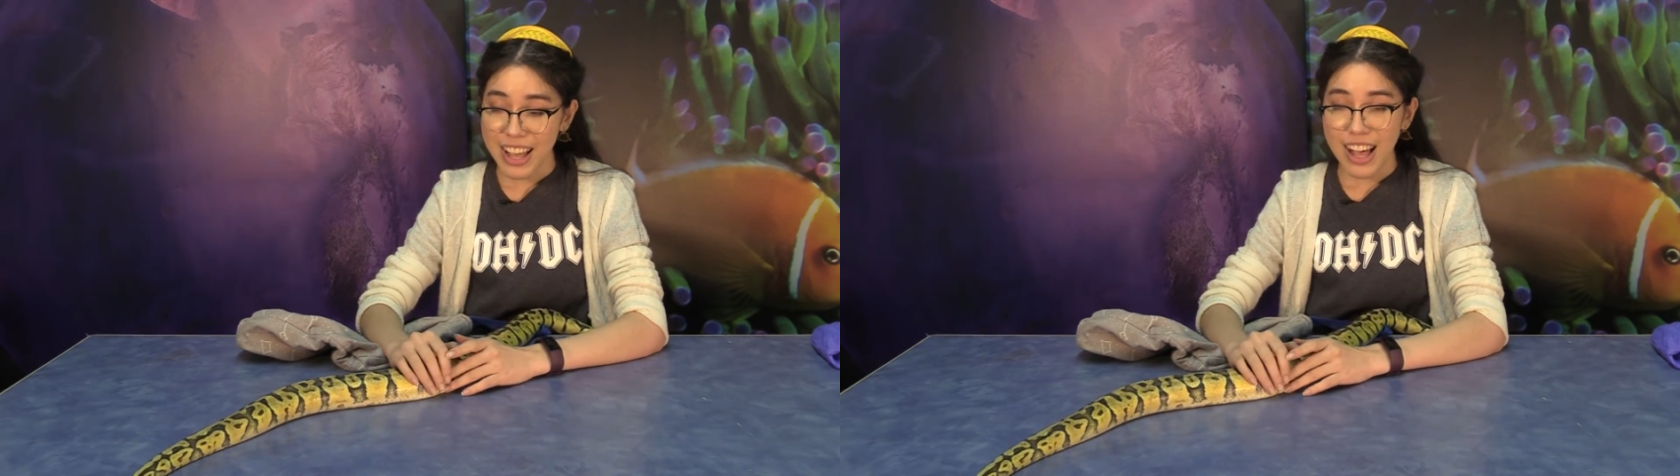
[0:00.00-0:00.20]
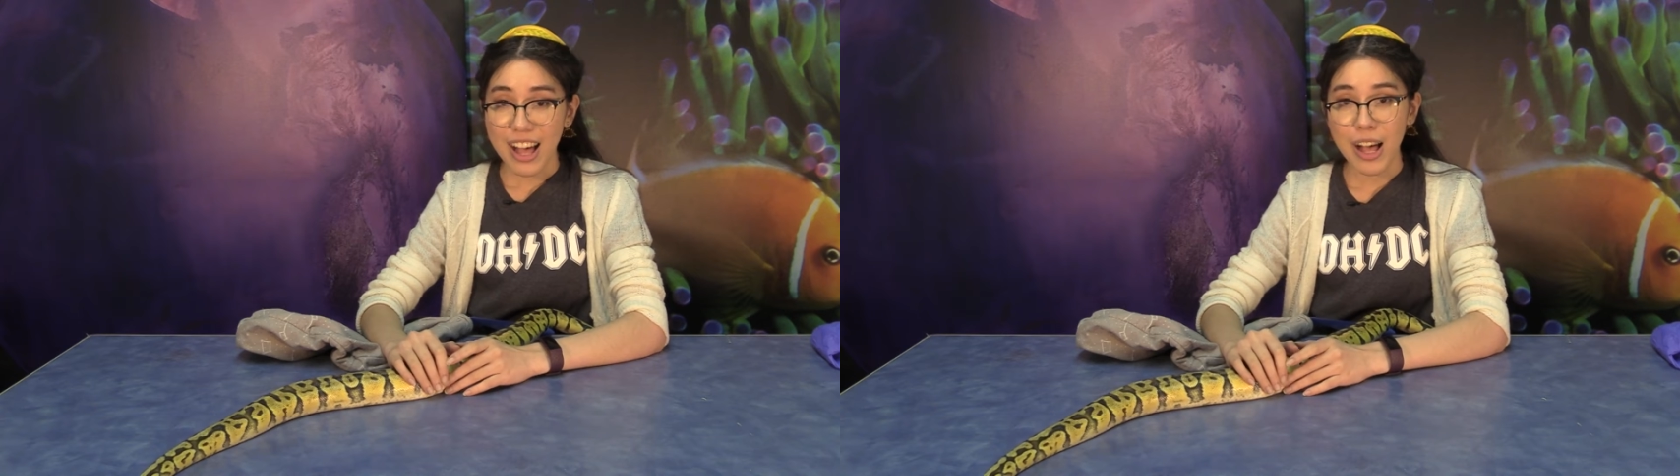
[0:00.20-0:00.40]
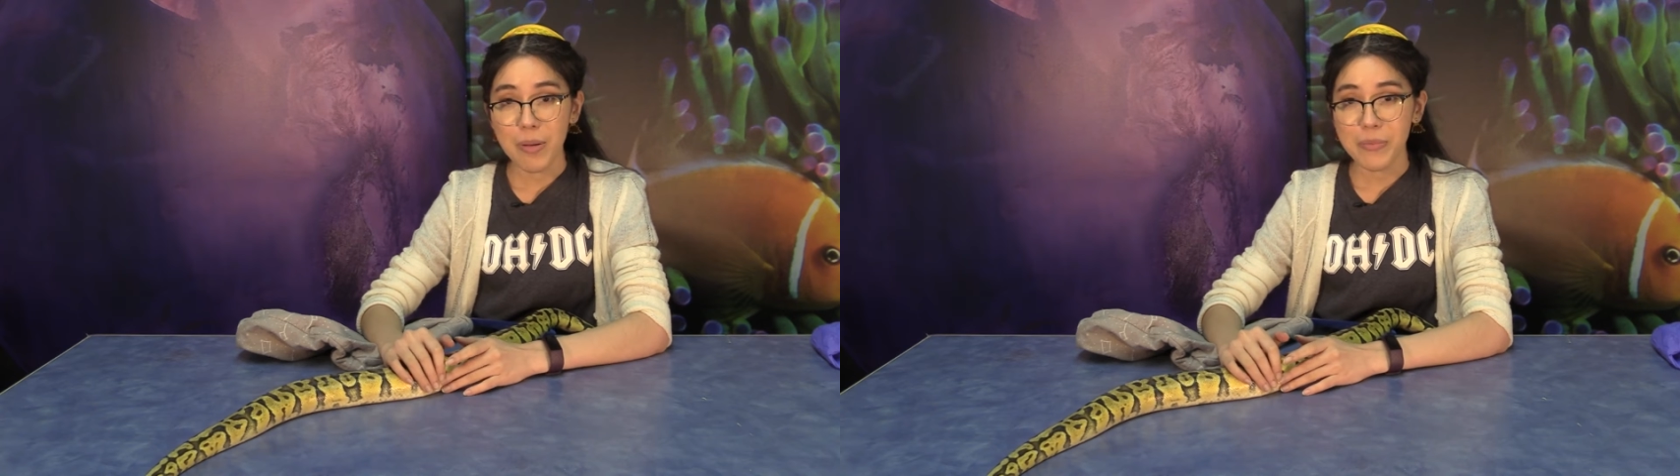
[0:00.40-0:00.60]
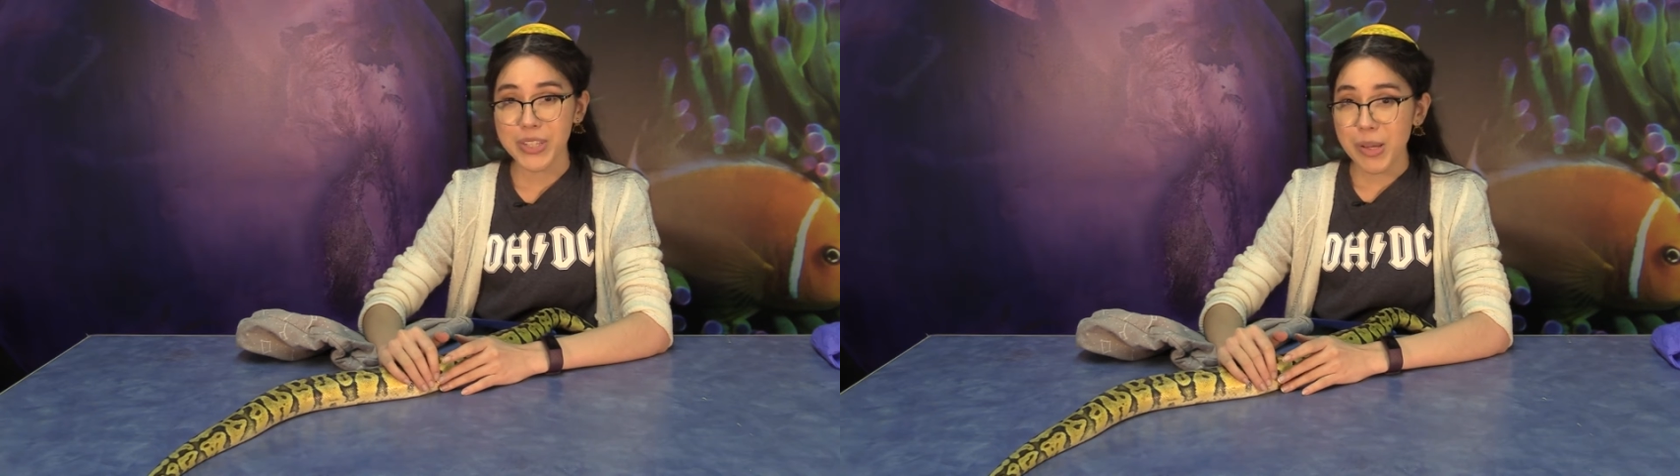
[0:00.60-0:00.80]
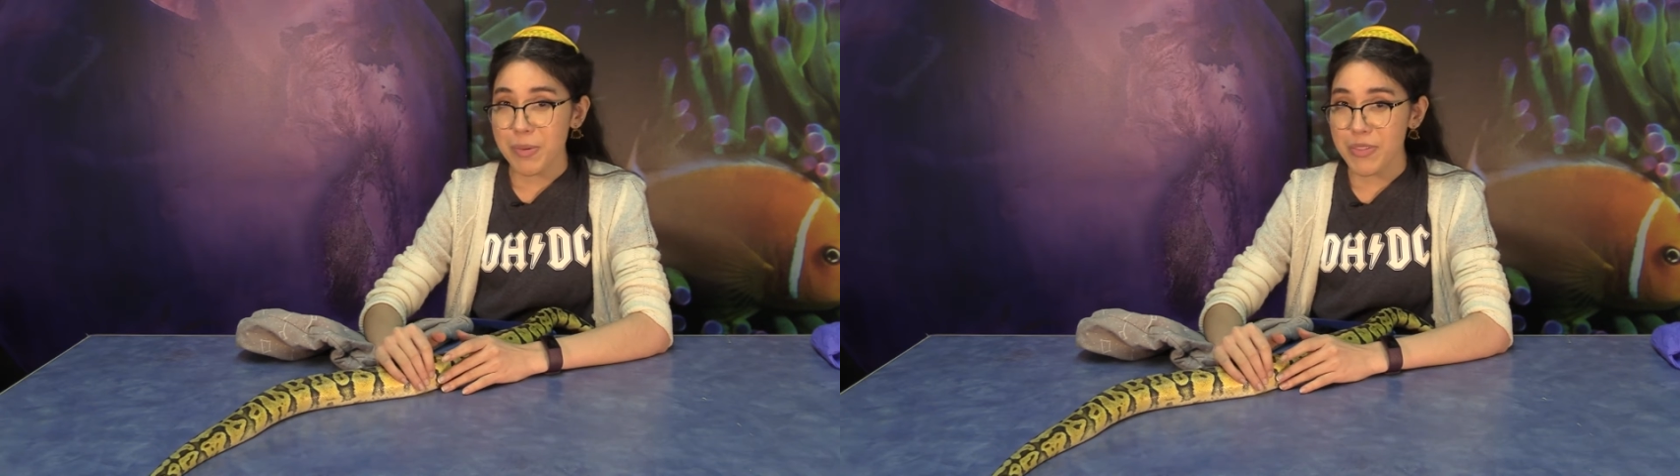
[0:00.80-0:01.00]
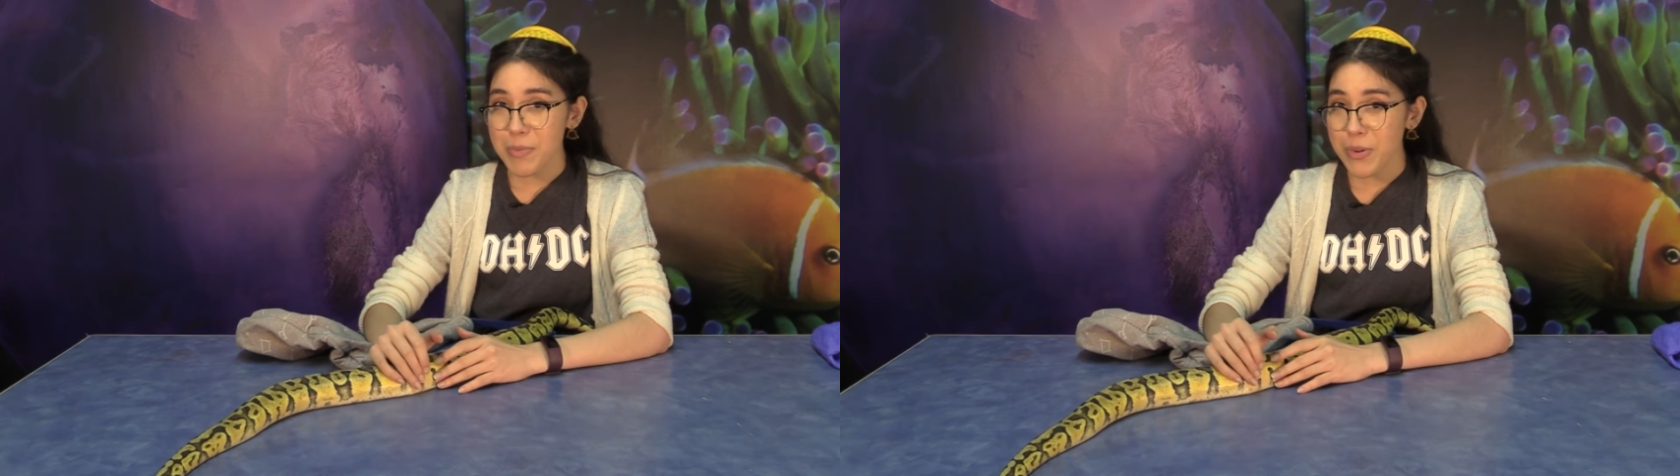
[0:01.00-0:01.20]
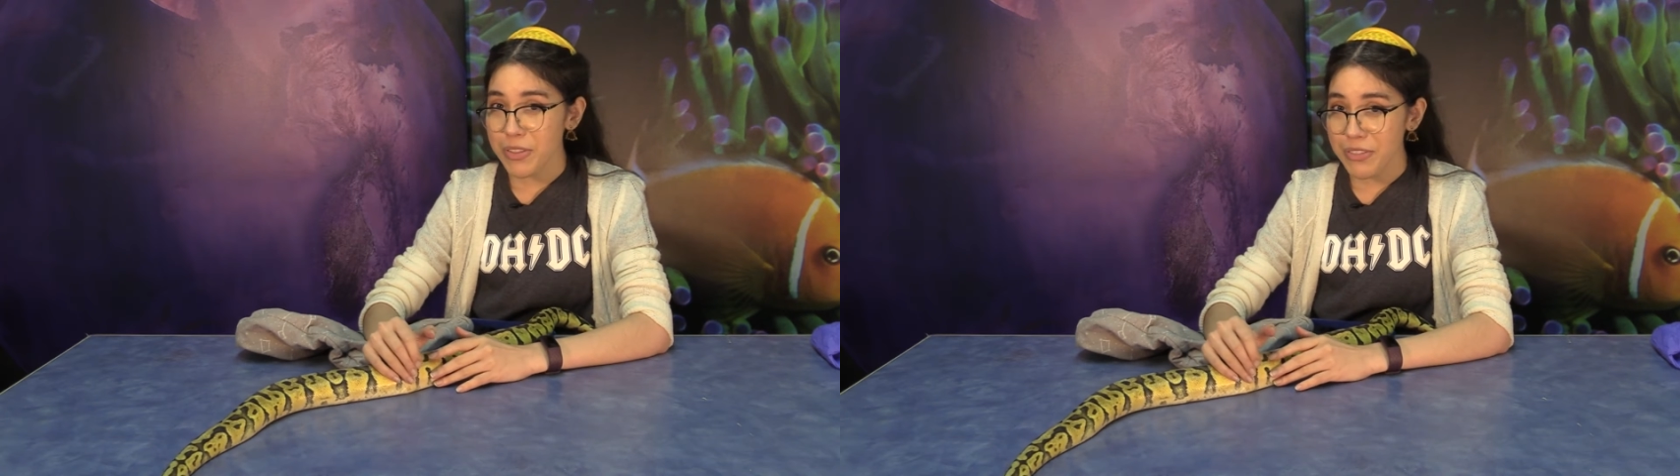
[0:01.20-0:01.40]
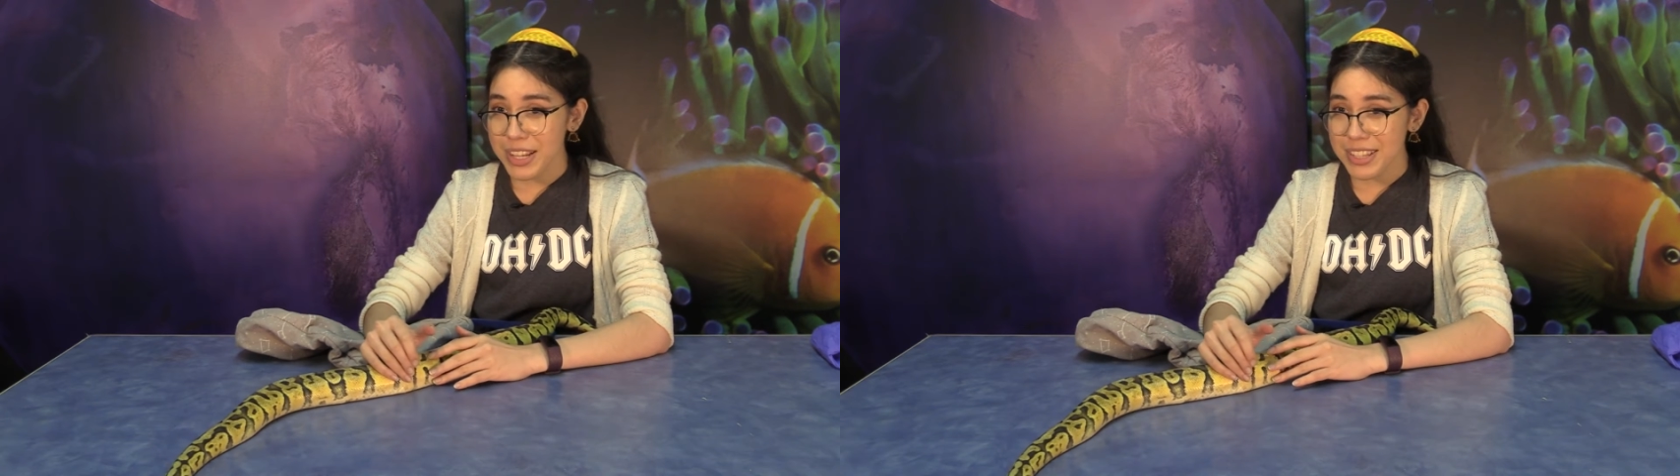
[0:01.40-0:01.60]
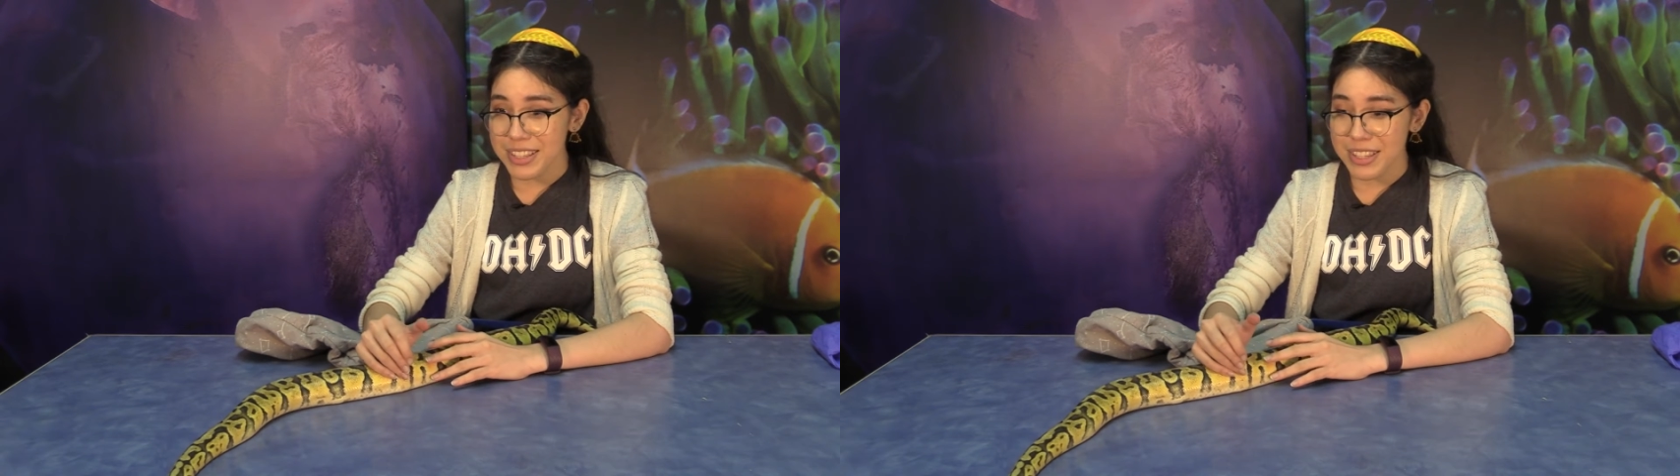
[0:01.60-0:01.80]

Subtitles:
Some of them with fins,